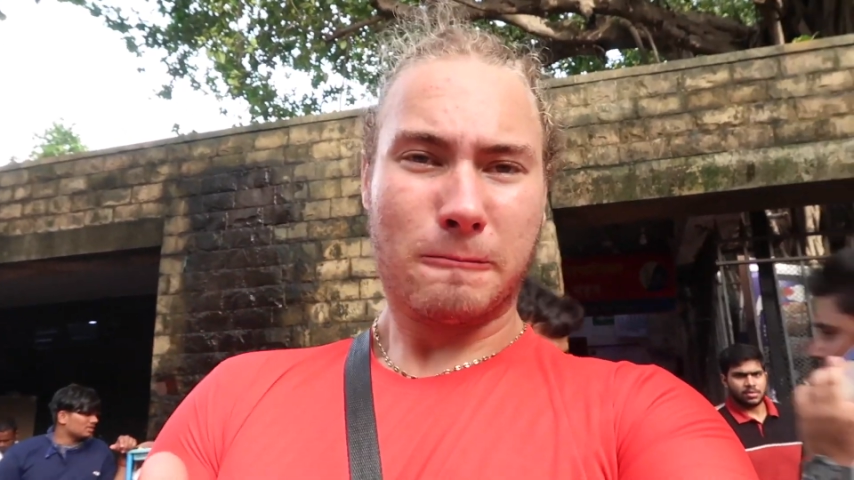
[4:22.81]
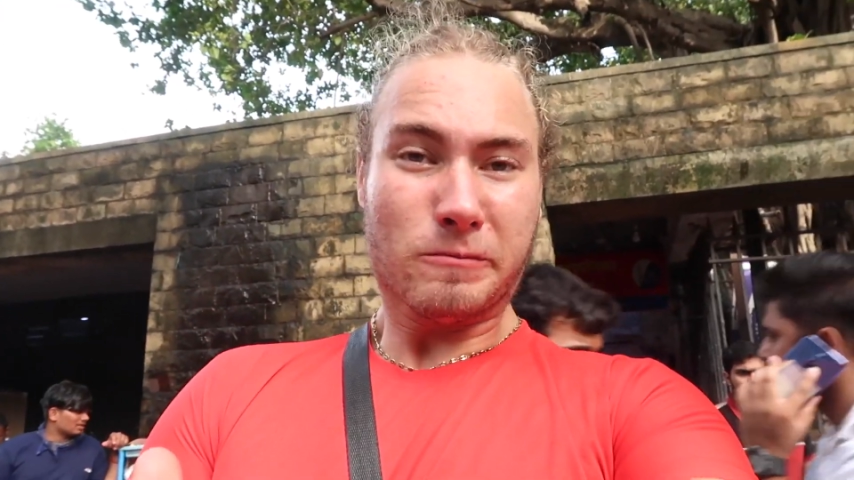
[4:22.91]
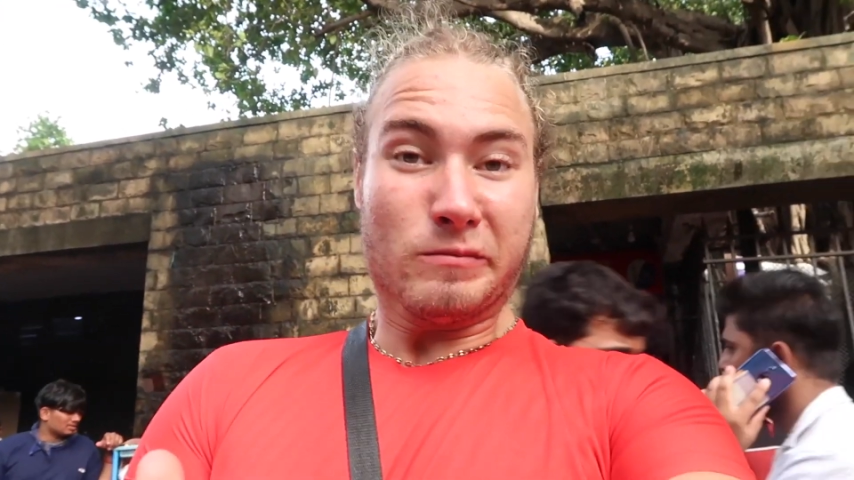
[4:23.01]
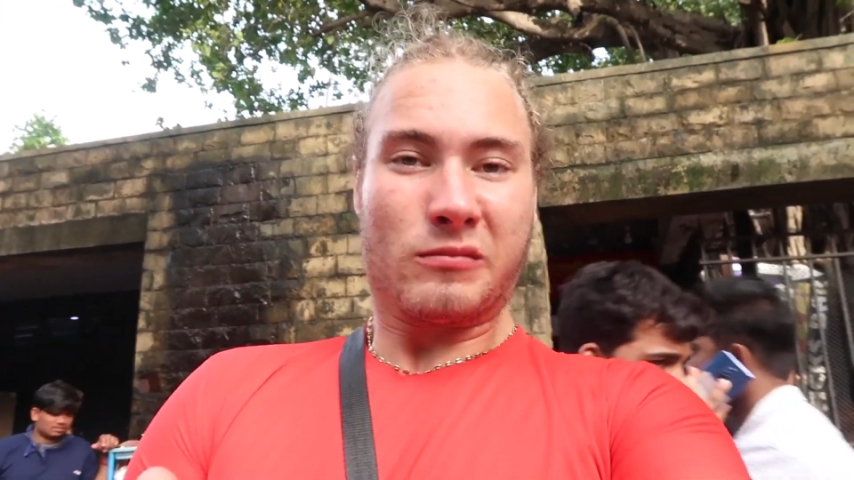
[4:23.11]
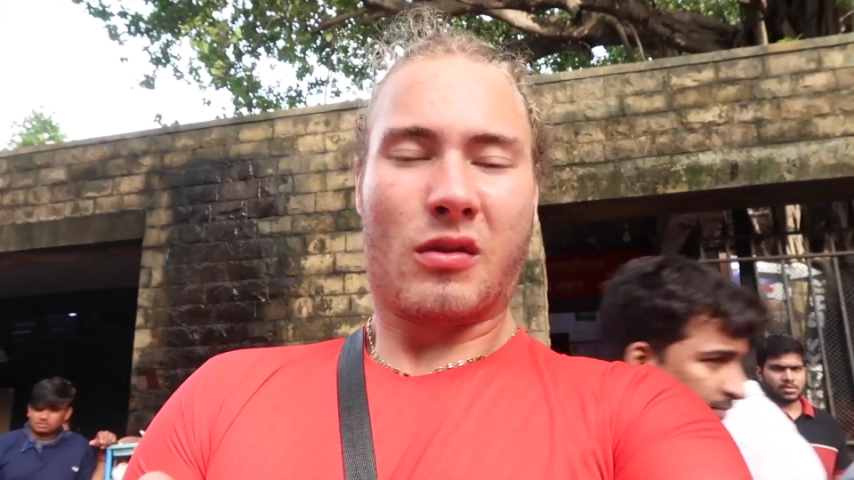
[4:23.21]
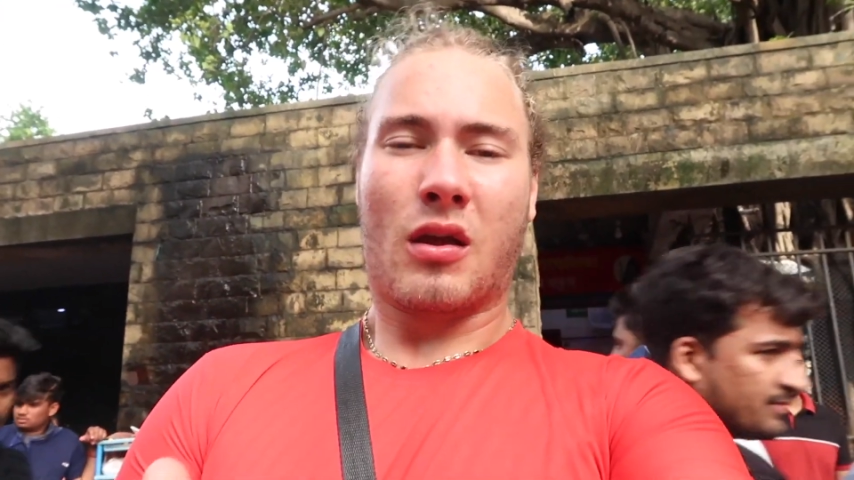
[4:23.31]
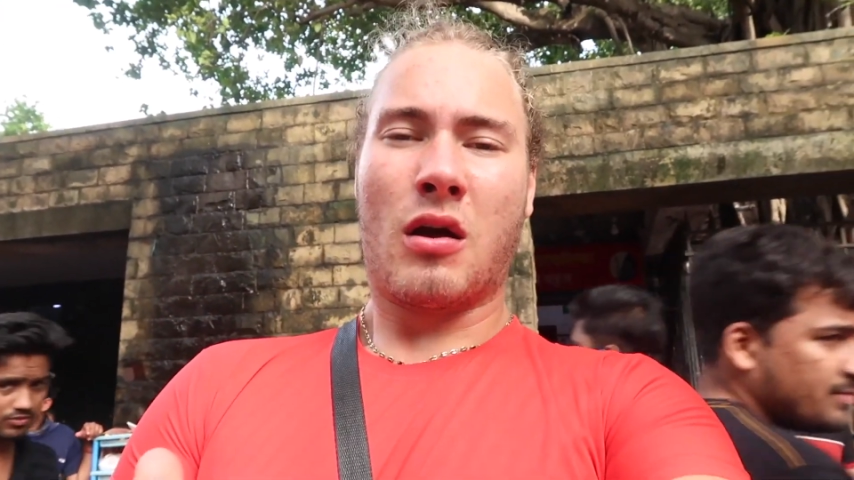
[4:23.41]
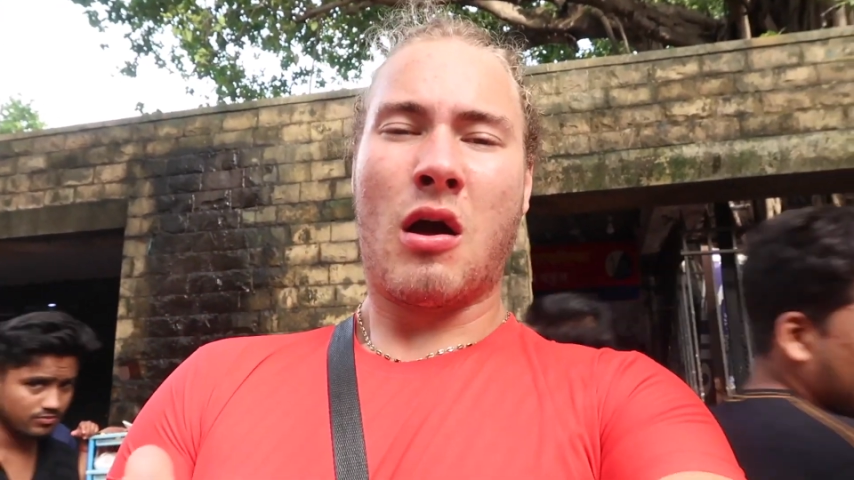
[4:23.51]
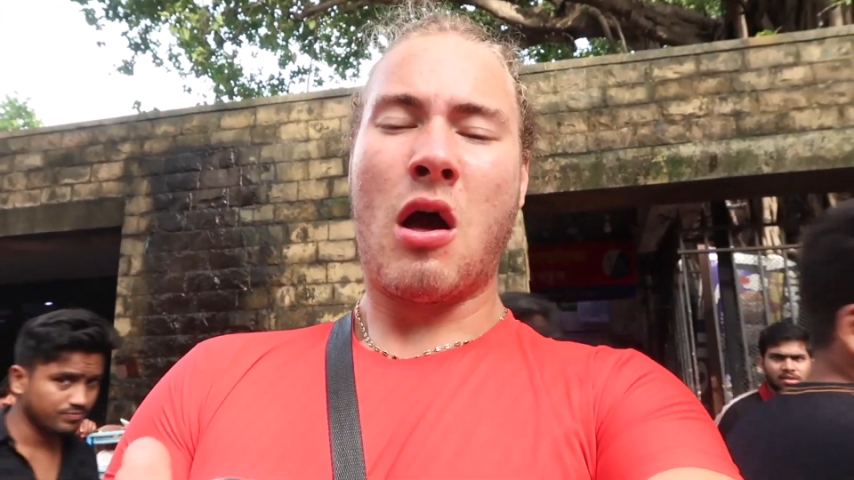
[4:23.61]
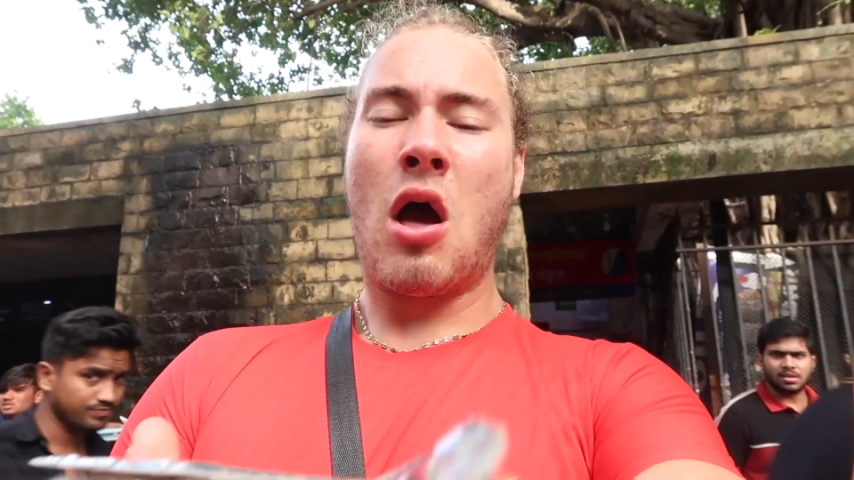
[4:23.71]
Bro, you wanna
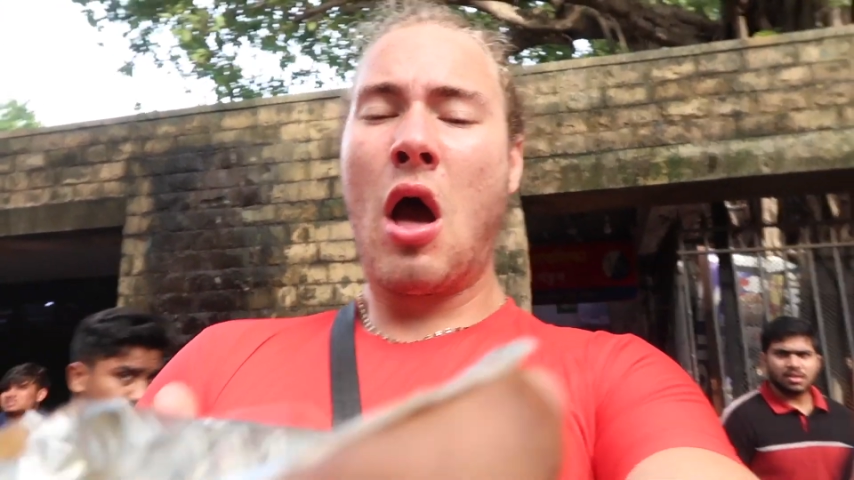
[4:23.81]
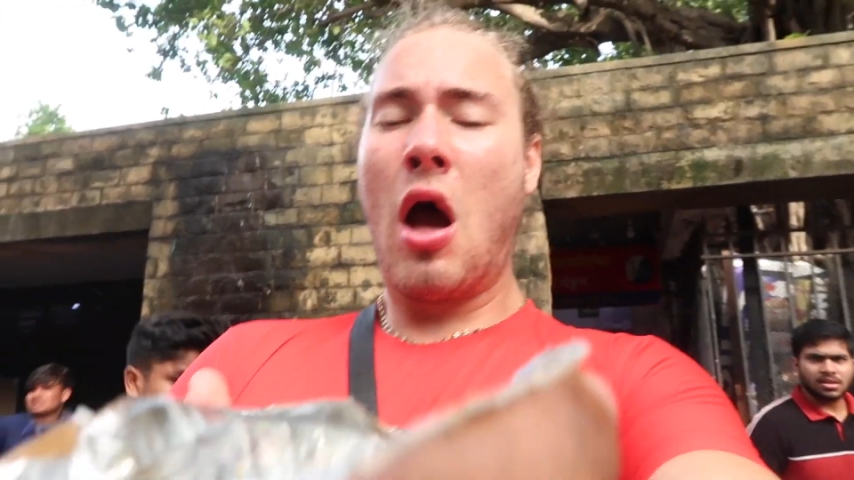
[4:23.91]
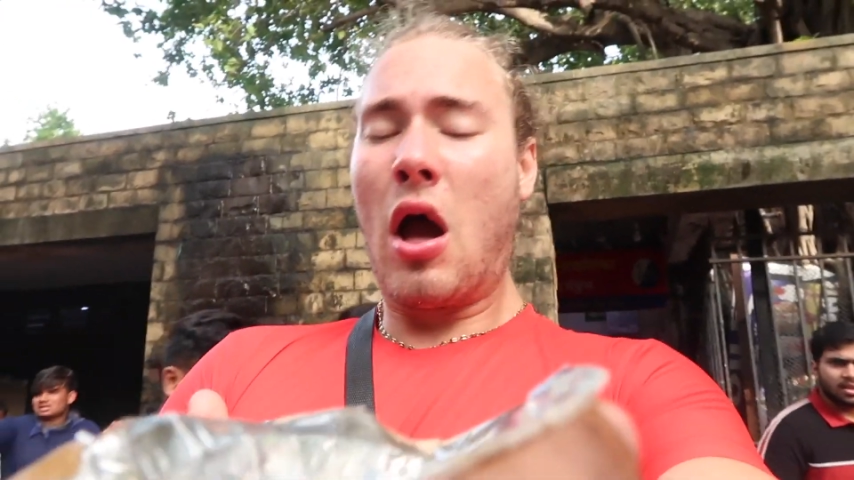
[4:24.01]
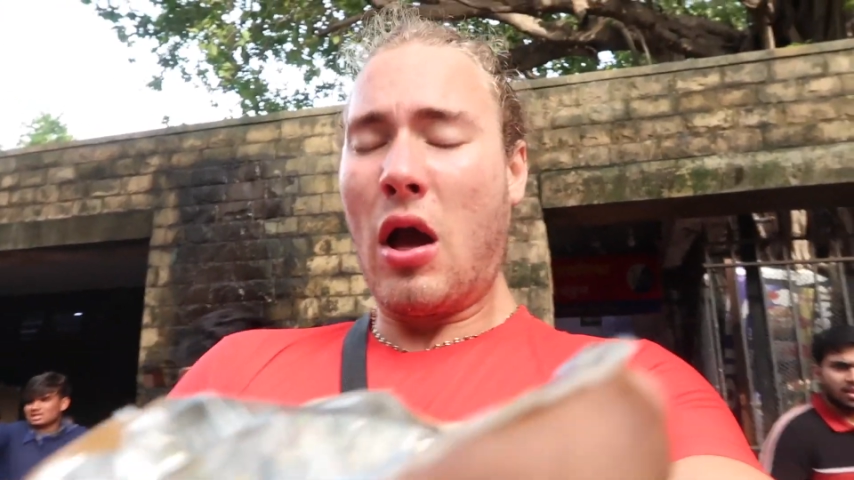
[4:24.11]
try this